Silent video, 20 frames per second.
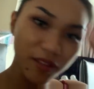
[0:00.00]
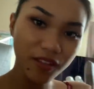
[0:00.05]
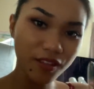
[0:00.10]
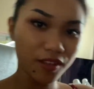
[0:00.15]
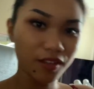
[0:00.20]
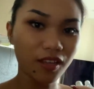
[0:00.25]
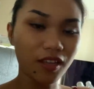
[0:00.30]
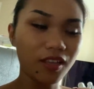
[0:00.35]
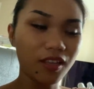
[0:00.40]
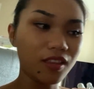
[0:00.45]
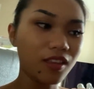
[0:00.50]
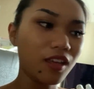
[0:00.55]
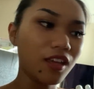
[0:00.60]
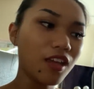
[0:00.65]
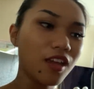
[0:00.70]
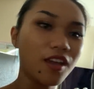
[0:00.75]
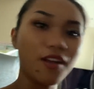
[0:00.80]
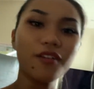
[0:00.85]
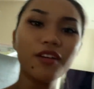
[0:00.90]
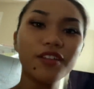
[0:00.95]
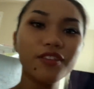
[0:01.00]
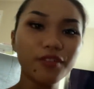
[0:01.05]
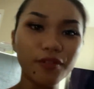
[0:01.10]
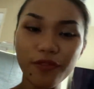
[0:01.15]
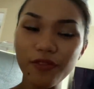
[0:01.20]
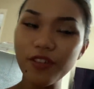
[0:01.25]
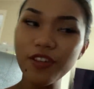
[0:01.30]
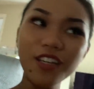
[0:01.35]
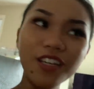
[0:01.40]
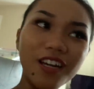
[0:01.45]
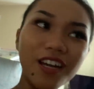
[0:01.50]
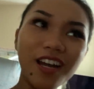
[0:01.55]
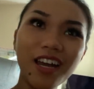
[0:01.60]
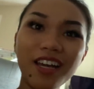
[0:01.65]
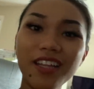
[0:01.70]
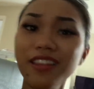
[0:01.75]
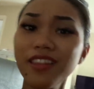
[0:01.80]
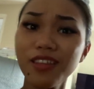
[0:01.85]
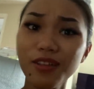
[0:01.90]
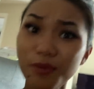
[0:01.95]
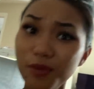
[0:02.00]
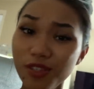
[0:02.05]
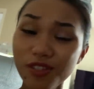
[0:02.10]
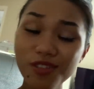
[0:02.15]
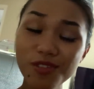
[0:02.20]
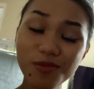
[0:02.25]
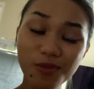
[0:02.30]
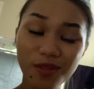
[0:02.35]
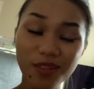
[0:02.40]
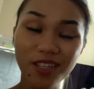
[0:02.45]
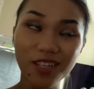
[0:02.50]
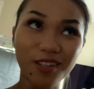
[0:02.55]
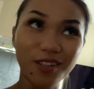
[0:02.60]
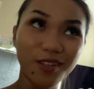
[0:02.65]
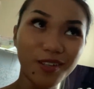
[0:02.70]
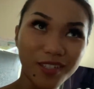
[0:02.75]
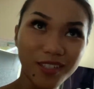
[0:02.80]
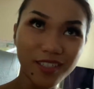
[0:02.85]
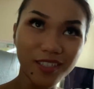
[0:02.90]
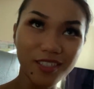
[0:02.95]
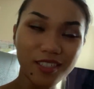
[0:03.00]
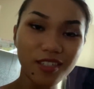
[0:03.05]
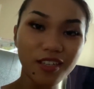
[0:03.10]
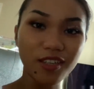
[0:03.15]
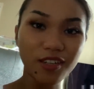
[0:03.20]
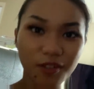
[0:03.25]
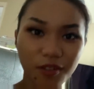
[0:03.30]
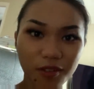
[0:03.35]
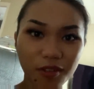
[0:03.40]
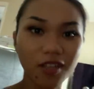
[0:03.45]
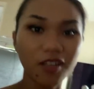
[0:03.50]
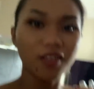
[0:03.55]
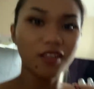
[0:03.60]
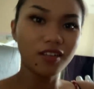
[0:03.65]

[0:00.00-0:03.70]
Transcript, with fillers: they carried Sophia, and which is really good, because you know,